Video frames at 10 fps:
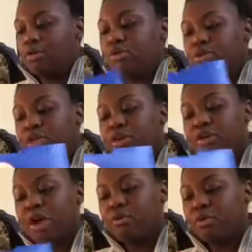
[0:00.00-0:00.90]
Usually
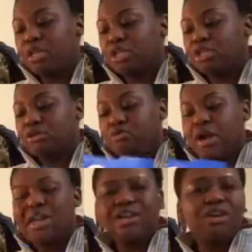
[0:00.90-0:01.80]
you're not really just
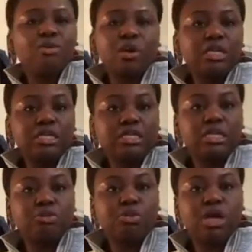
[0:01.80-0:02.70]
writing on one
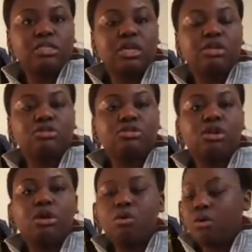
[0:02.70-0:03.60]
disease process,
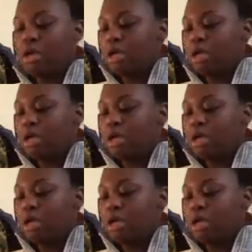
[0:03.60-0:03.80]
so